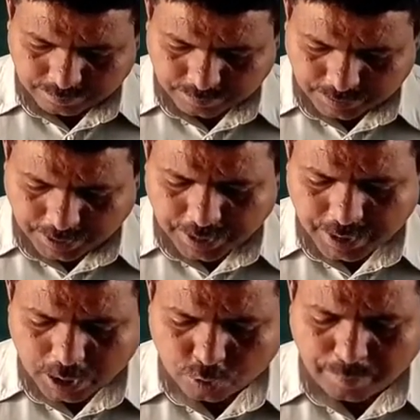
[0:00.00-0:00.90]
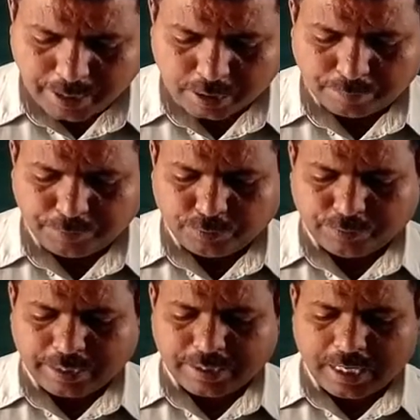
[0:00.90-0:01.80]
Read her autobiography to
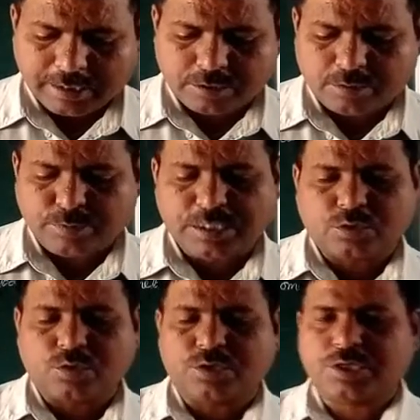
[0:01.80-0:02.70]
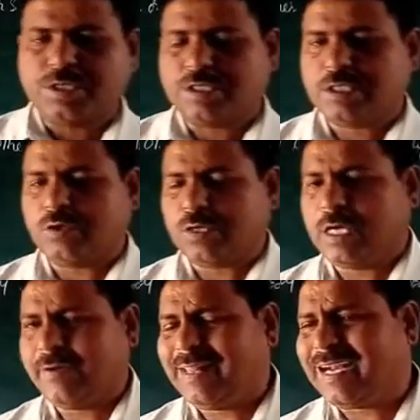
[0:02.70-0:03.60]
get the answer of these questions.
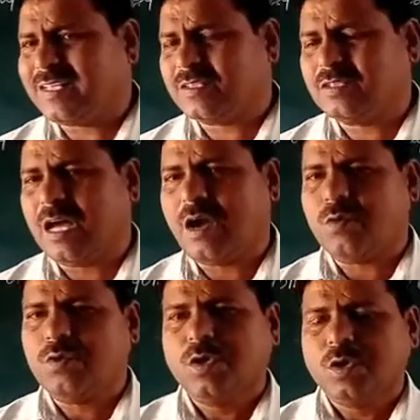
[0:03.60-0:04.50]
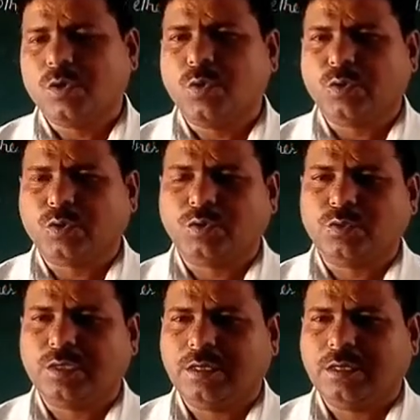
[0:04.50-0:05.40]
Okay. Let us now go through
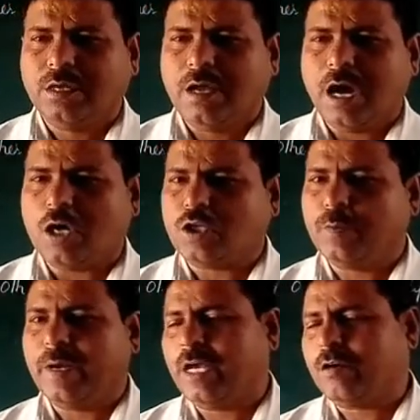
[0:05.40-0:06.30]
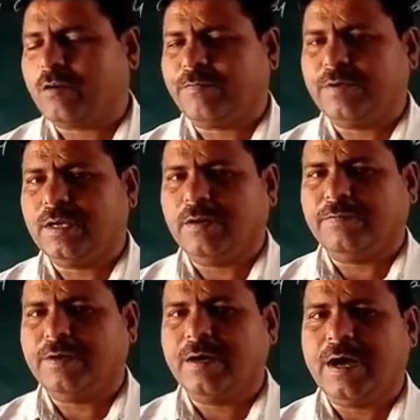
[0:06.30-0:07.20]
the autobiography of
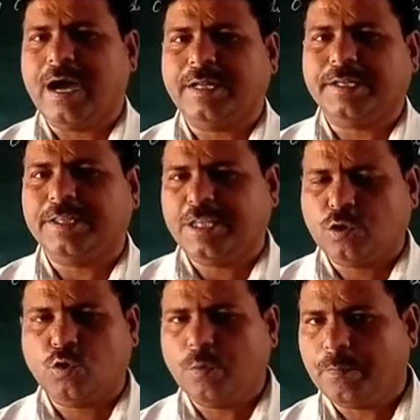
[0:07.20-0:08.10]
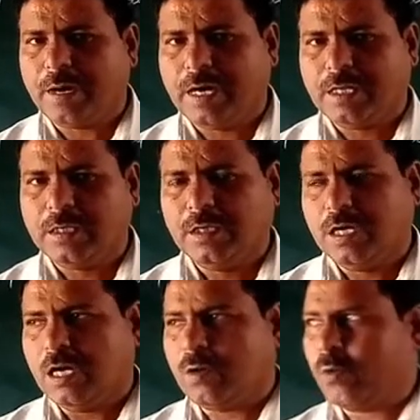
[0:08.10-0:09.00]
Anandi Gopal.
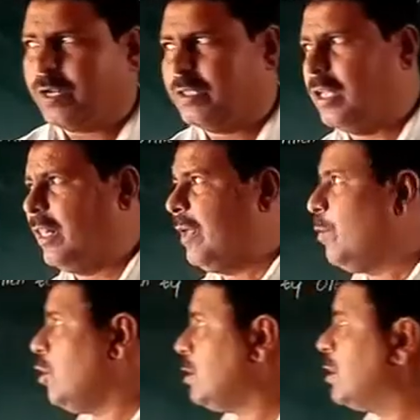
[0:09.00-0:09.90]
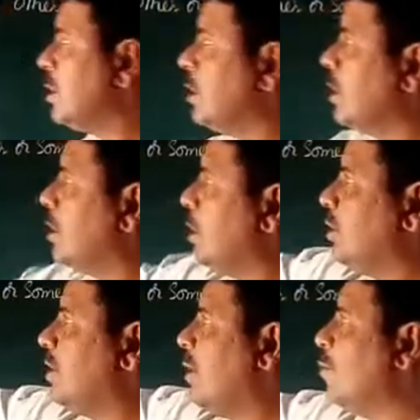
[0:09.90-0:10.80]
Her original name was
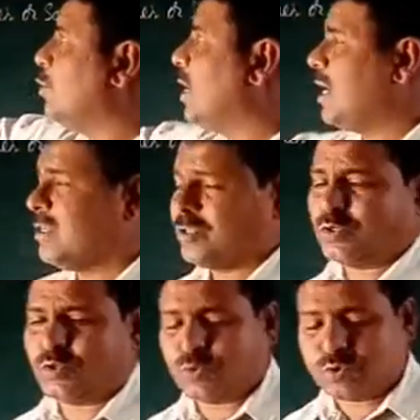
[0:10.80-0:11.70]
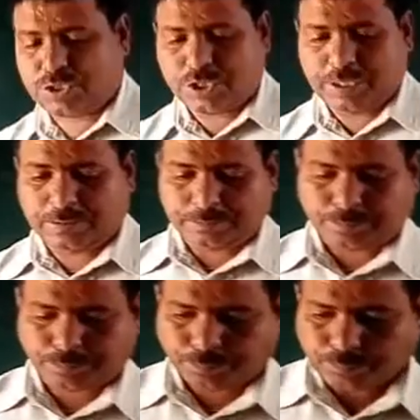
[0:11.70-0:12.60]
Yamuna Joshi.